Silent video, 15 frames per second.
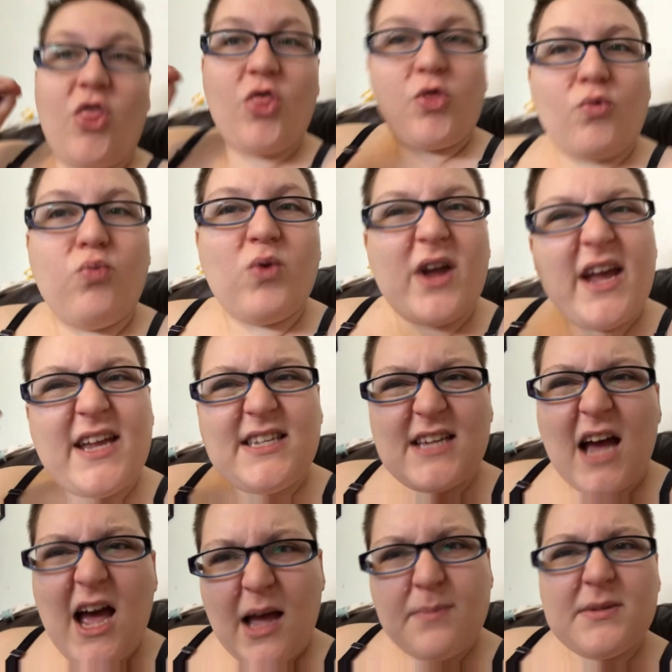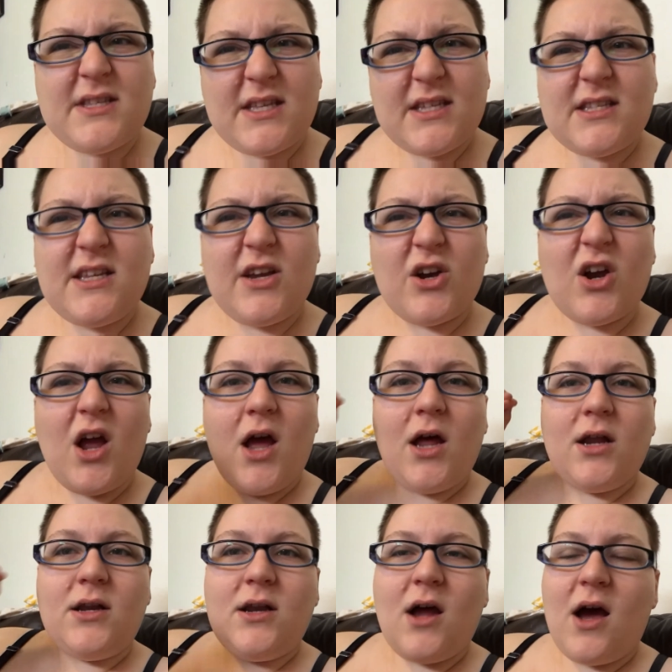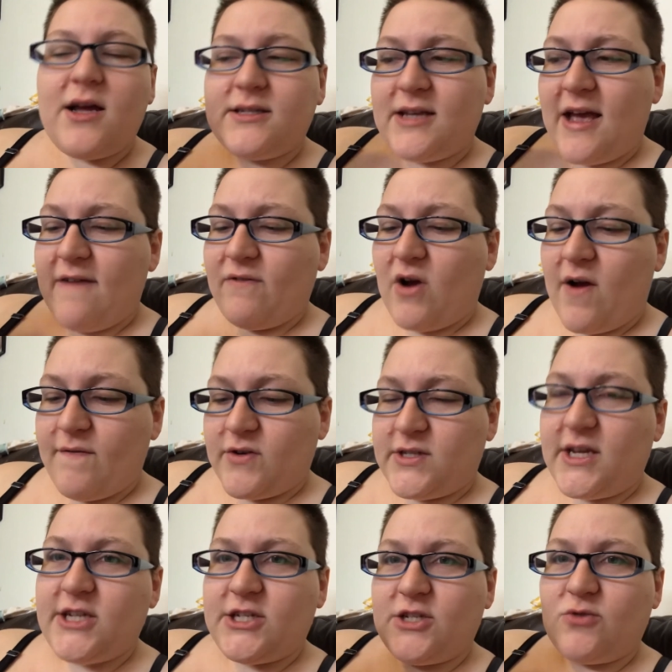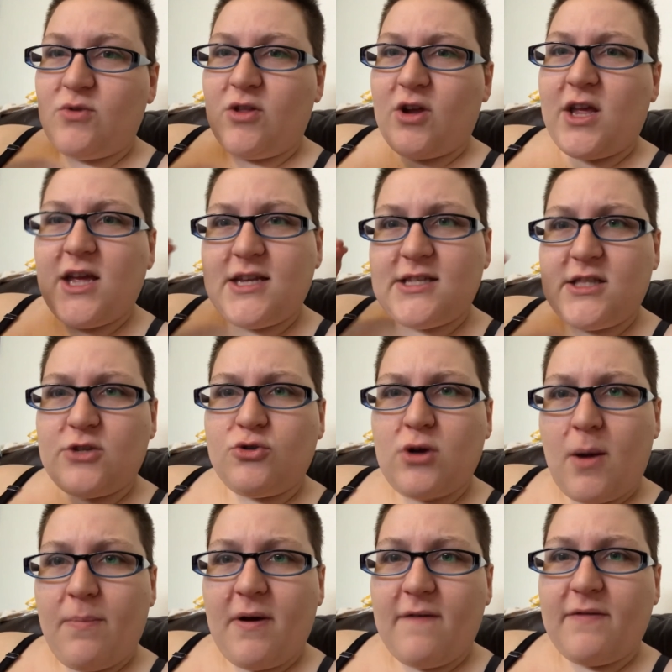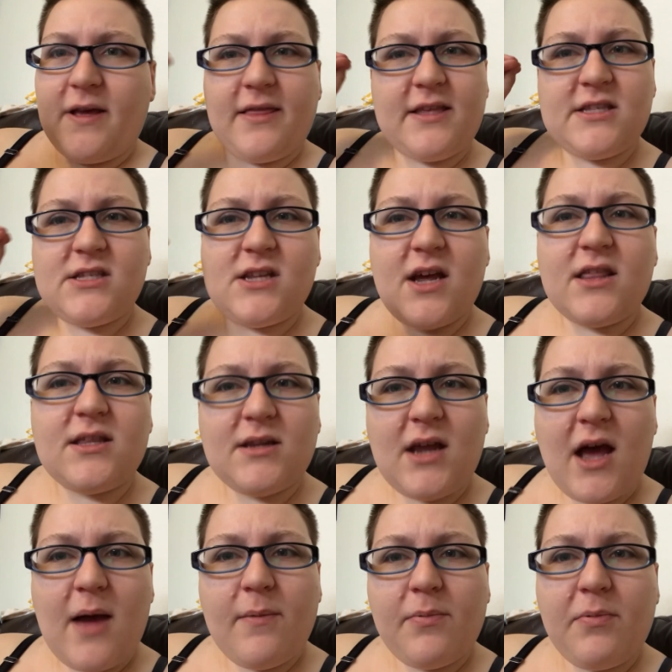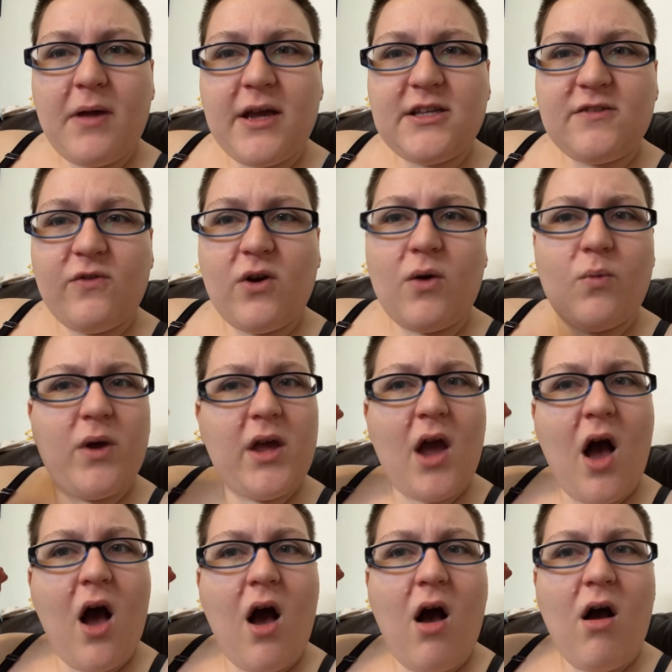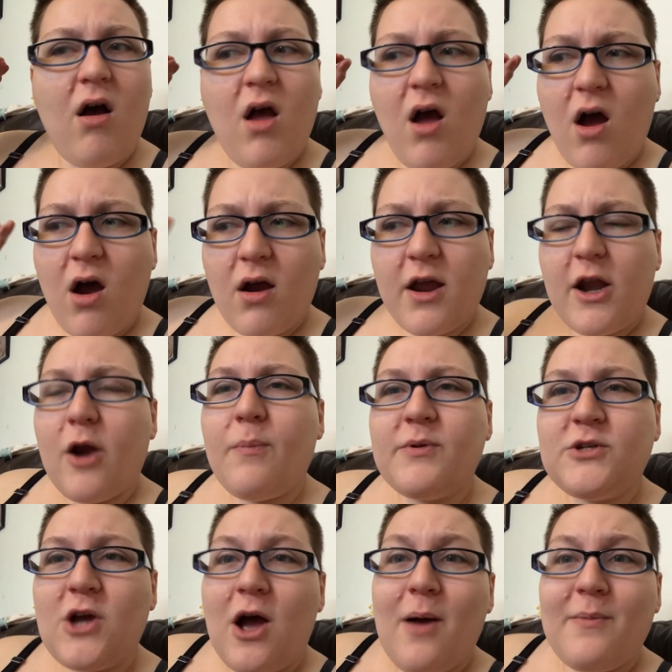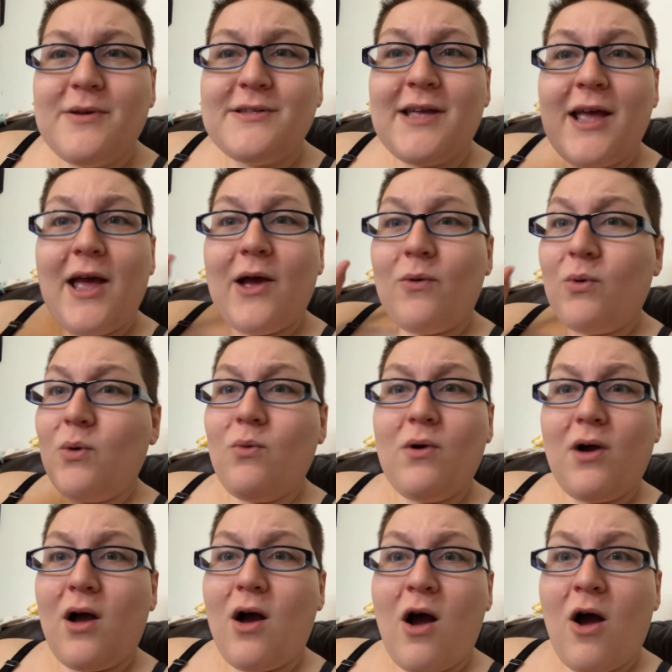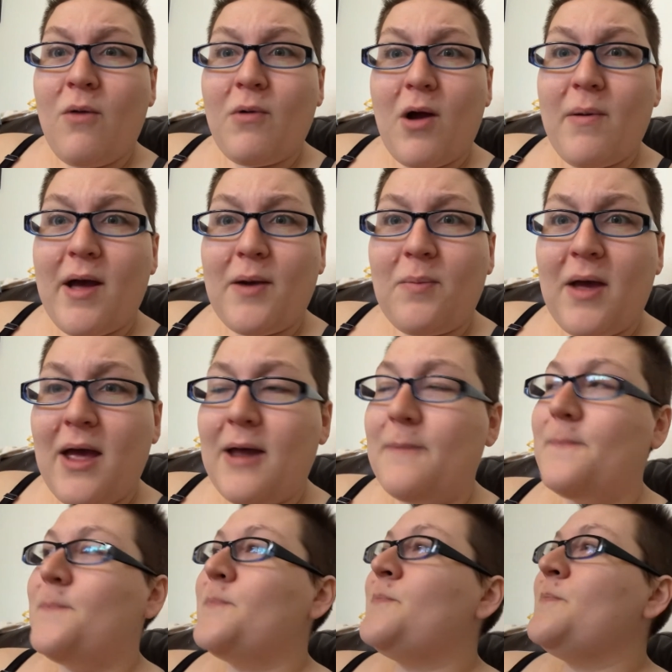3 times this year, not to have conversations with your kids in the drop-off line. This is not the time or place for it. We all are in our pajamas, and we want to go home and go back to bed.